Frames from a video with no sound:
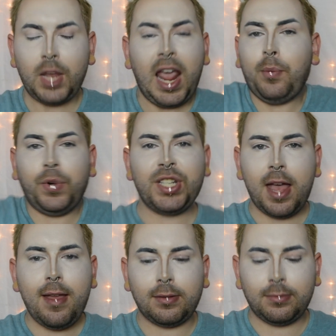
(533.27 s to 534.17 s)
And we're
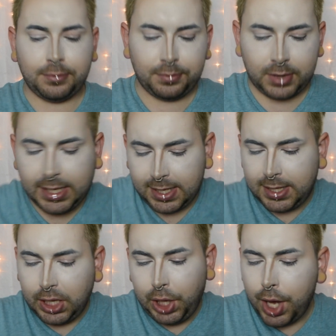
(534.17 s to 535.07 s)
done. This is
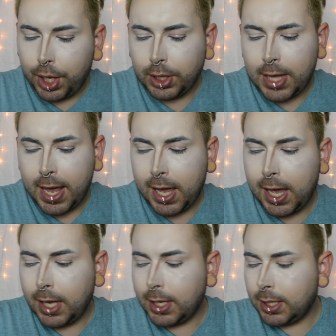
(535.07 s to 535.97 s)
the look.
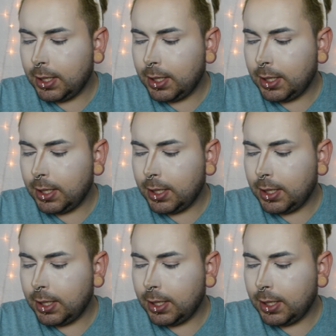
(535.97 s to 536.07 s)
Like,